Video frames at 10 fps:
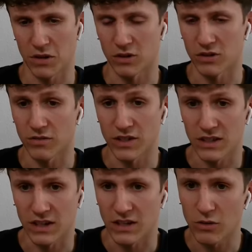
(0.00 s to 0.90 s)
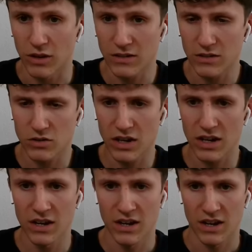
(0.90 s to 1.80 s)
yeah, because of it's a new
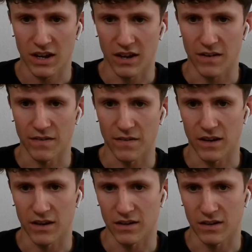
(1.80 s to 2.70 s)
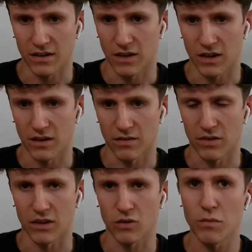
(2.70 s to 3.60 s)
industry and, uh, yeah,
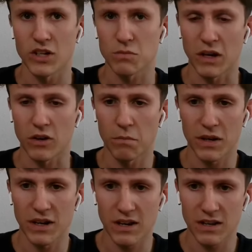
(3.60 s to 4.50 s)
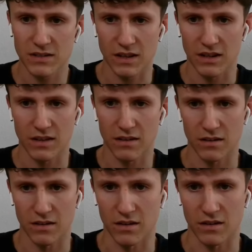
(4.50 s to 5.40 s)
not too much big companies and,
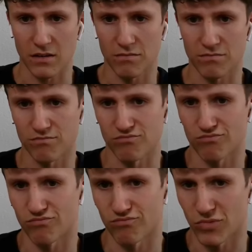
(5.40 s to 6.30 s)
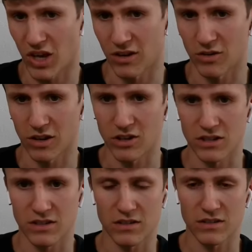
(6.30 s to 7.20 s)
uh, yeah, you can
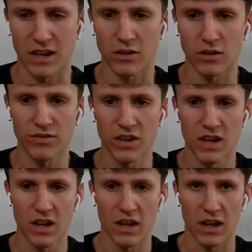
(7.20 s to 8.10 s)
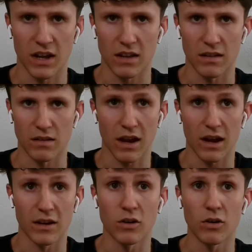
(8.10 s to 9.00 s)
just start off. And
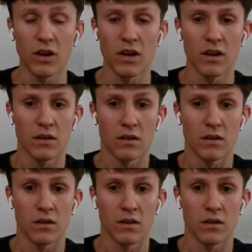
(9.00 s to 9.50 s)
yeah, I know